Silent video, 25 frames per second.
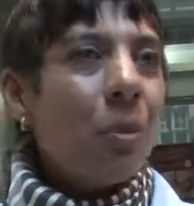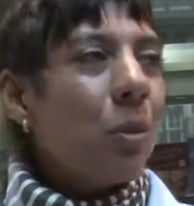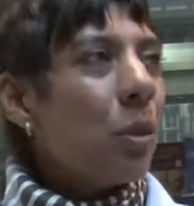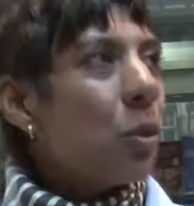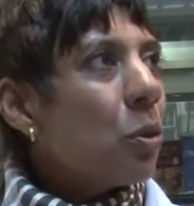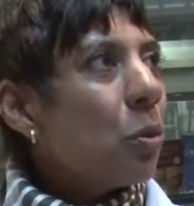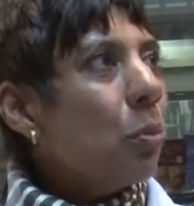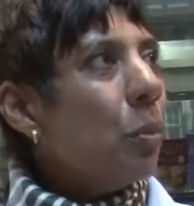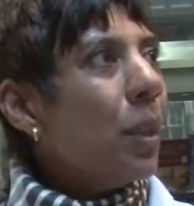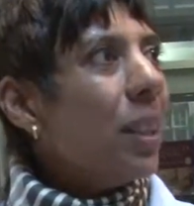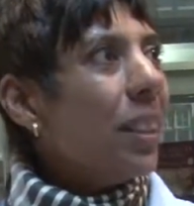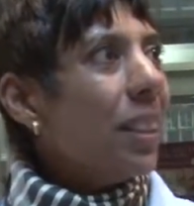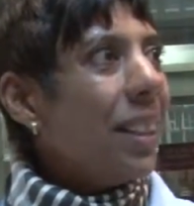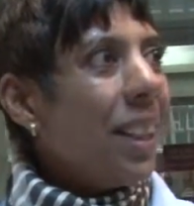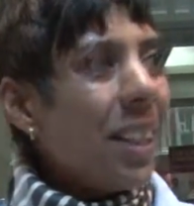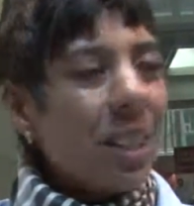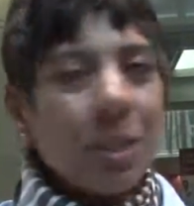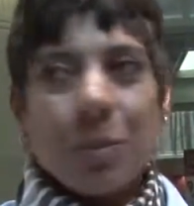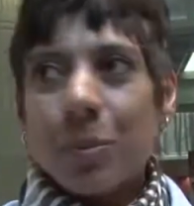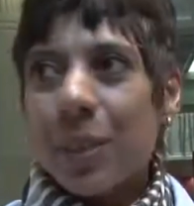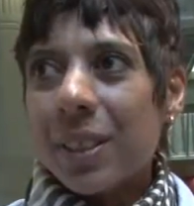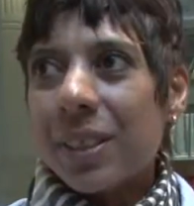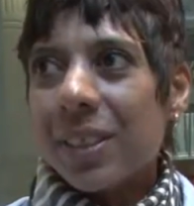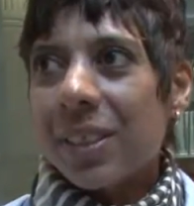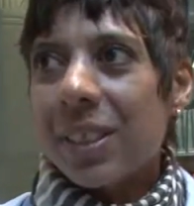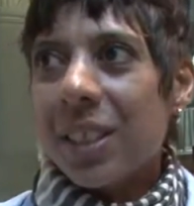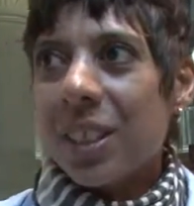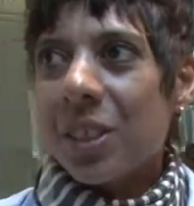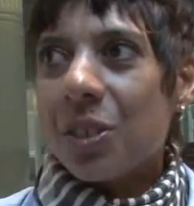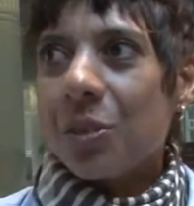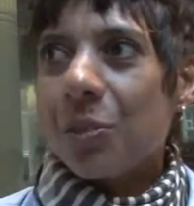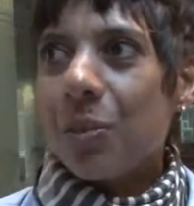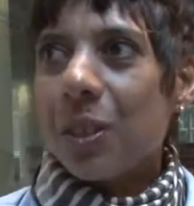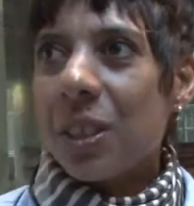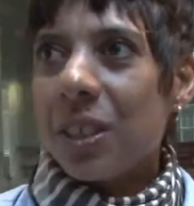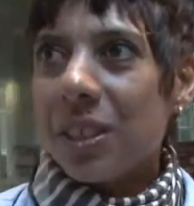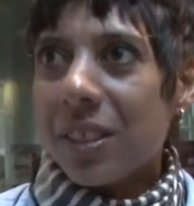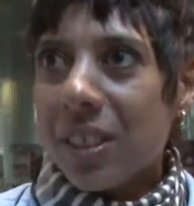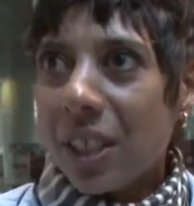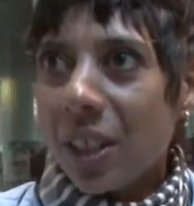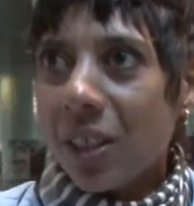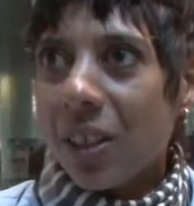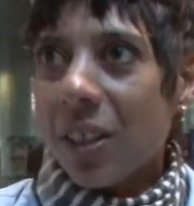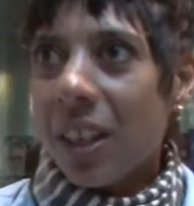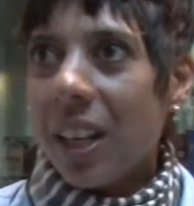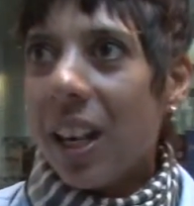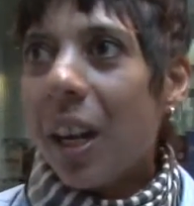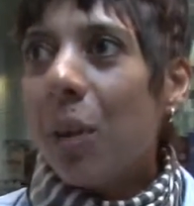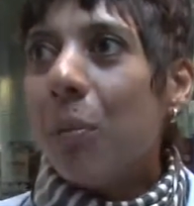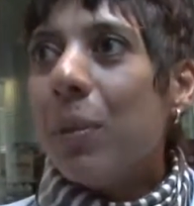which will be the next presentation, which is
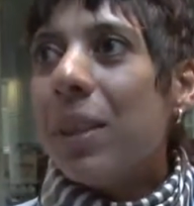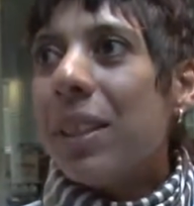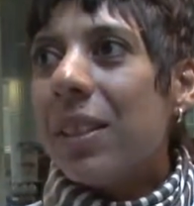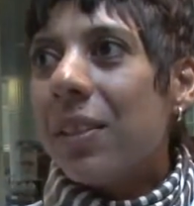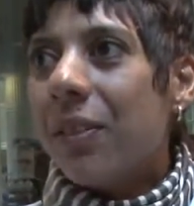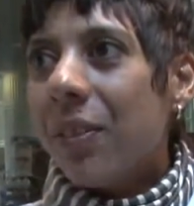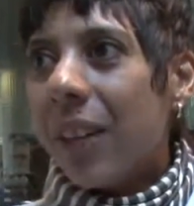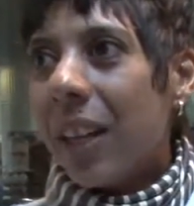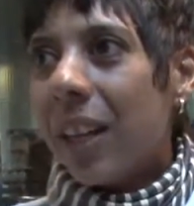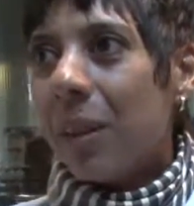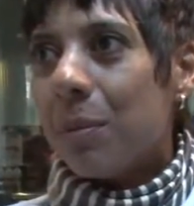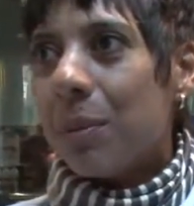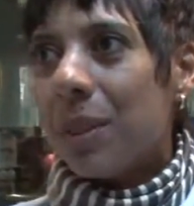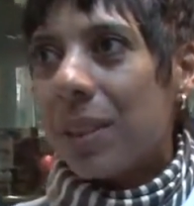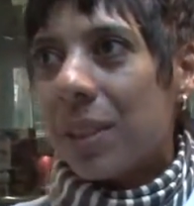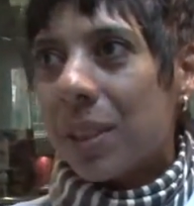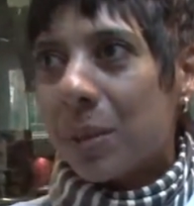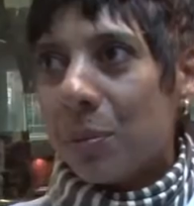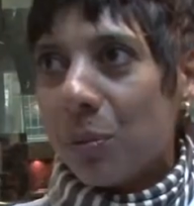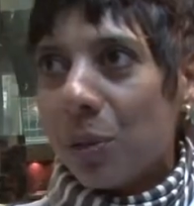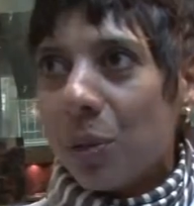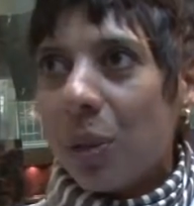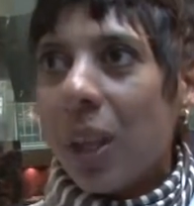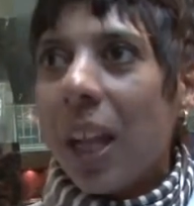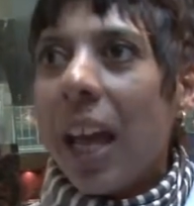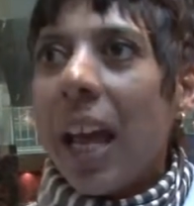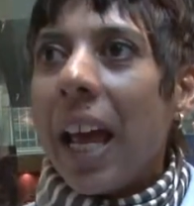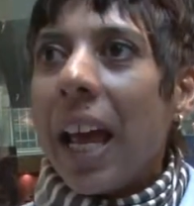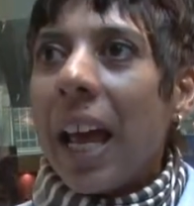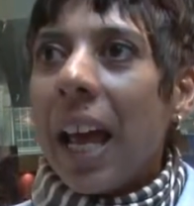Nicolas, we developed a small